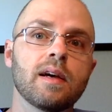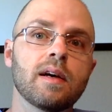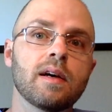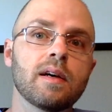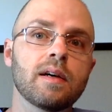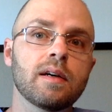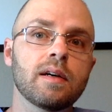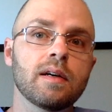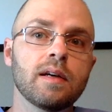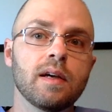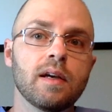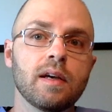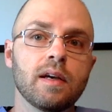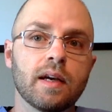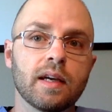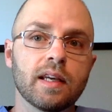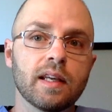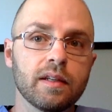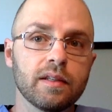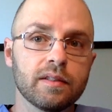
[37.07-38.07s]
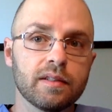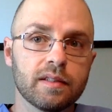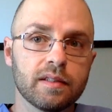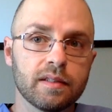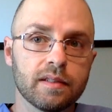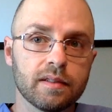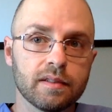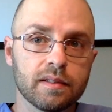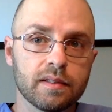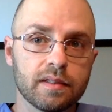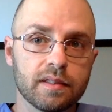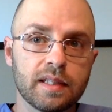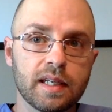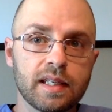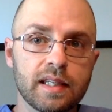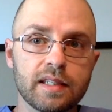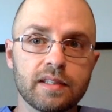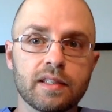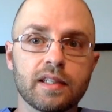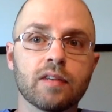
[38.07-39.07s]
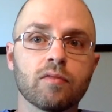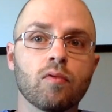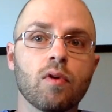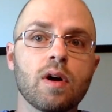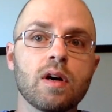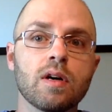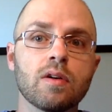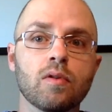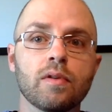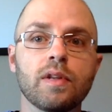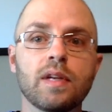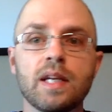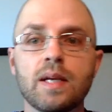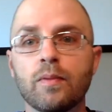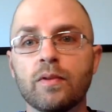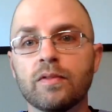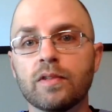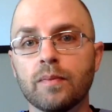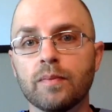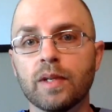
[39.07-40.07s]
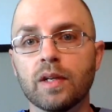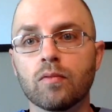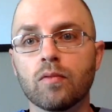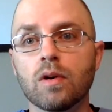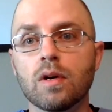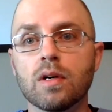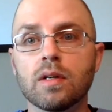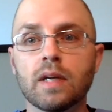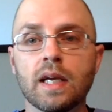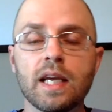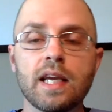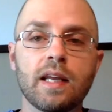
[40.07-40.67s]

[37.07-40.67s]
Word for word: uh, I get a statistic wrong or the name of something wrong,